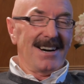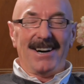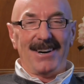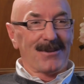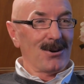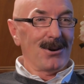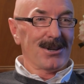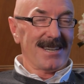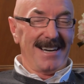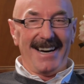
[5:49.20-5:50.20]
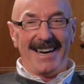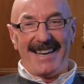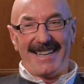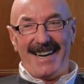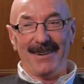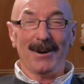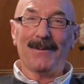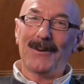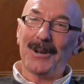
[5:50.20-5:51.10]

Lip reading: Oh, of course.